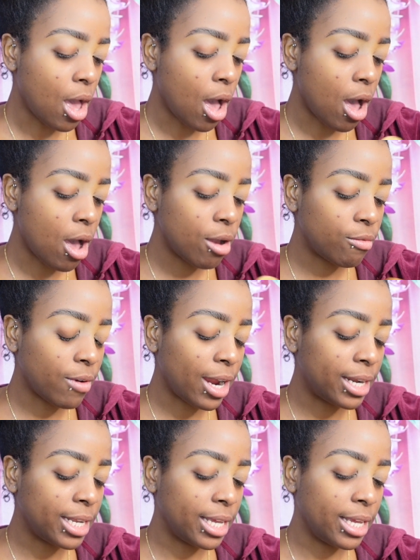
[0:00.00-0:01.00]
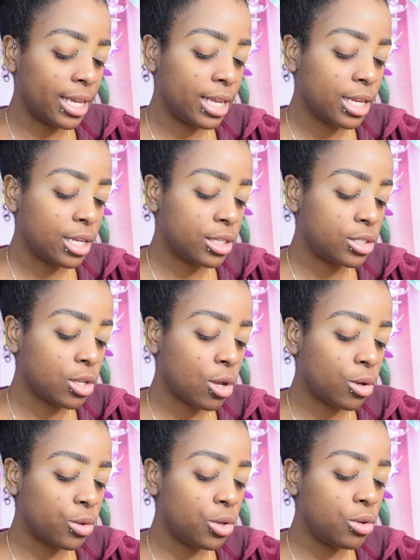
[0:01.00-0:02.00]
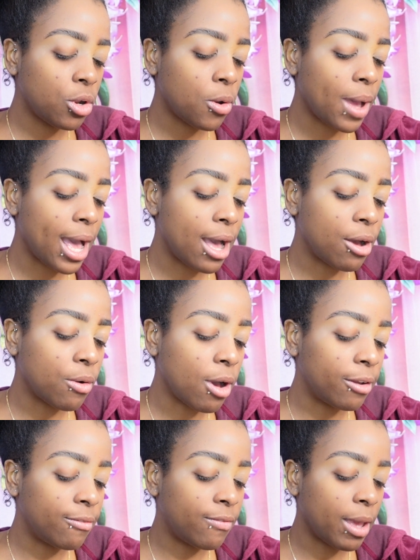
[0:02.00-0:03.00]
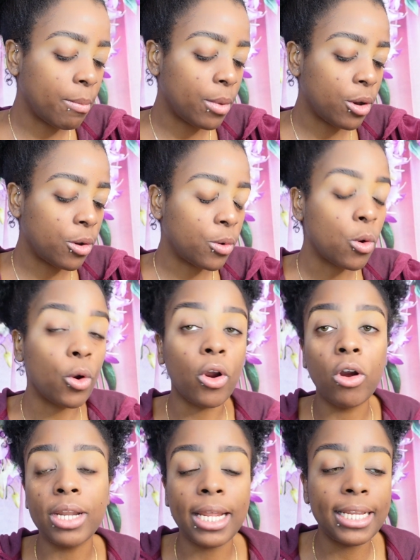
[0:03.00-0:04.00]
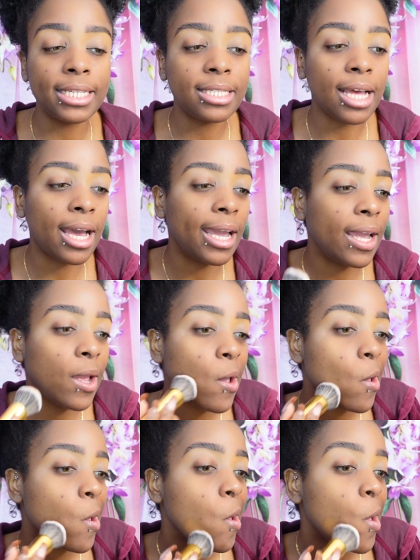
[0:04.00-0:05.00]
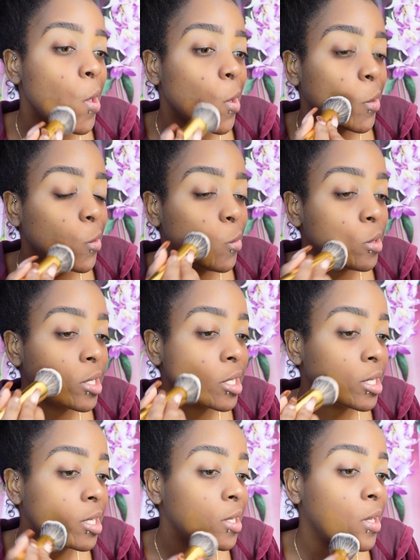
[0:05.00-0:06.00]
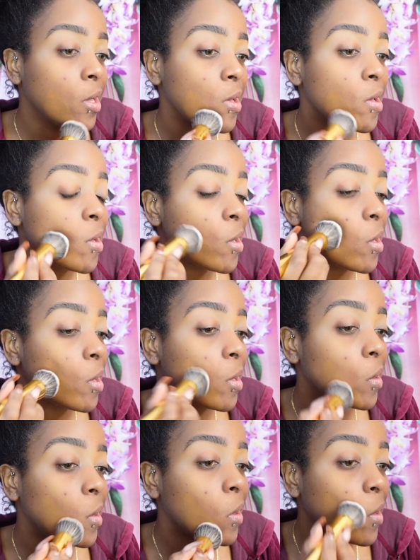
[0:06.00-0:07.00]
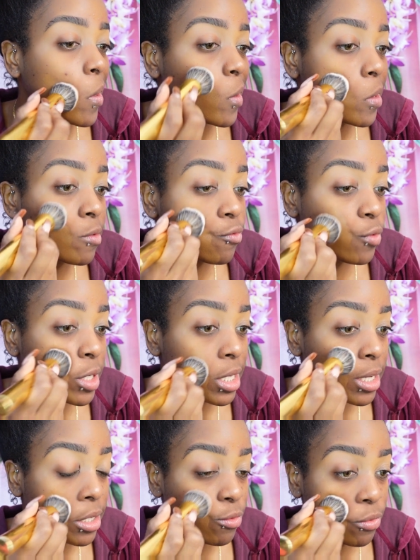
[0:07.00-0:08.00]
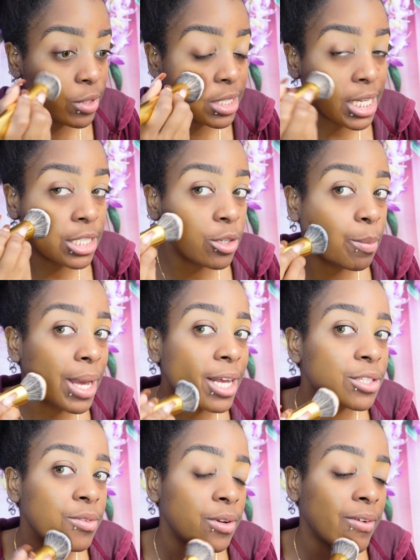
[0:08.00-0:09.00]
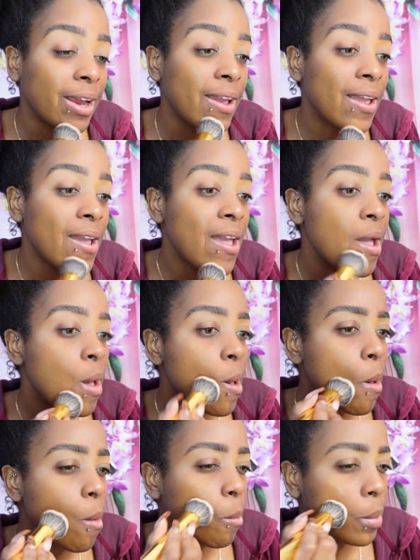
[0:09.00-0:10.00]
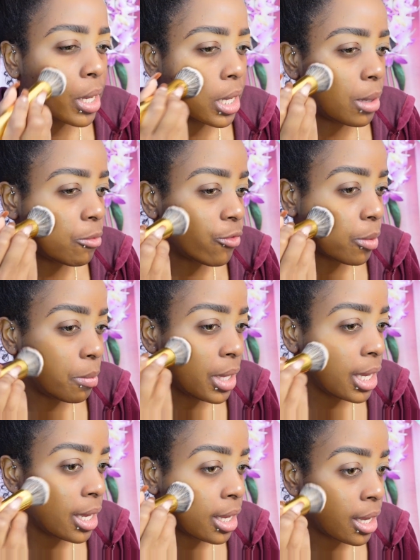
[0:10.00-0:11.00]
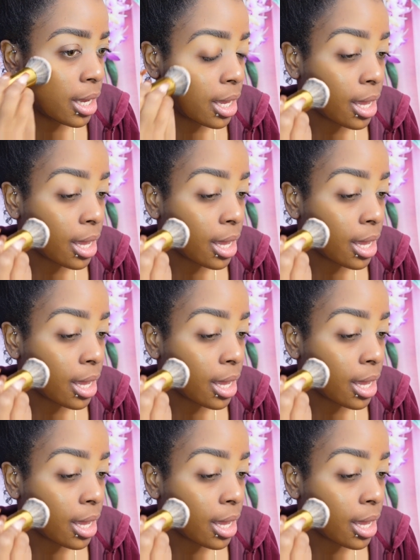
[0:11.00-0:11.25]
Alrighty. So you know how on Venmo or on any site you could reset your password, right? But for me,